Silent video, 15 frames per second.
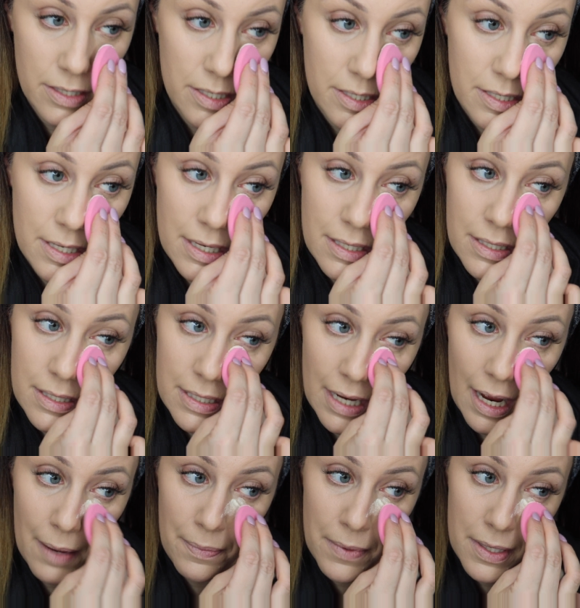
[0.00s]
just
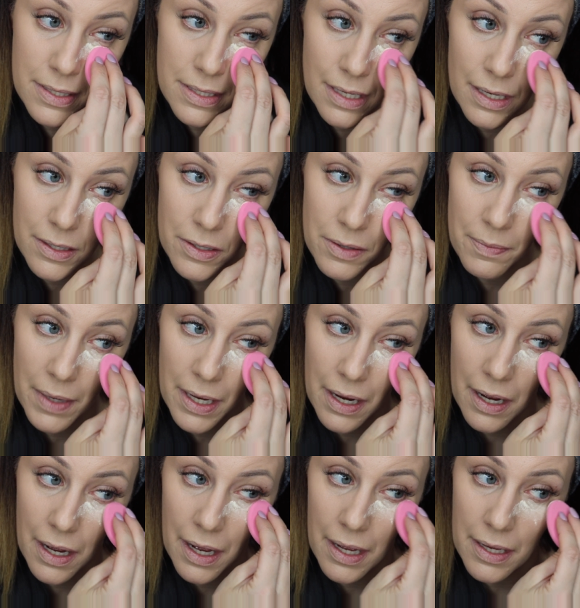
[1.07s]
tap this under my
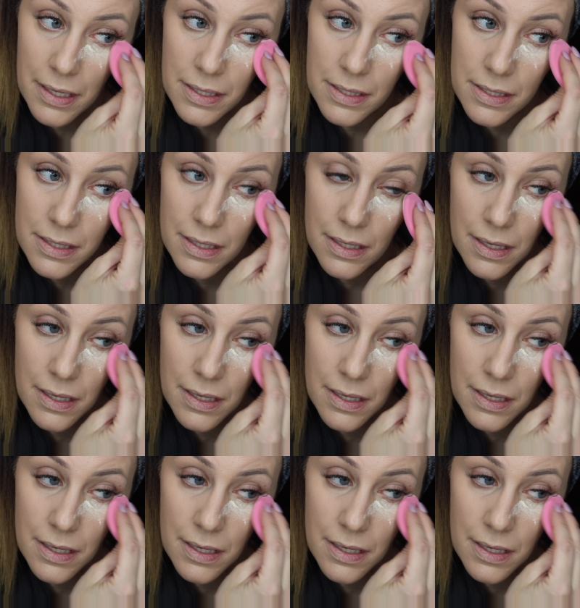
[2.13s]
eyes.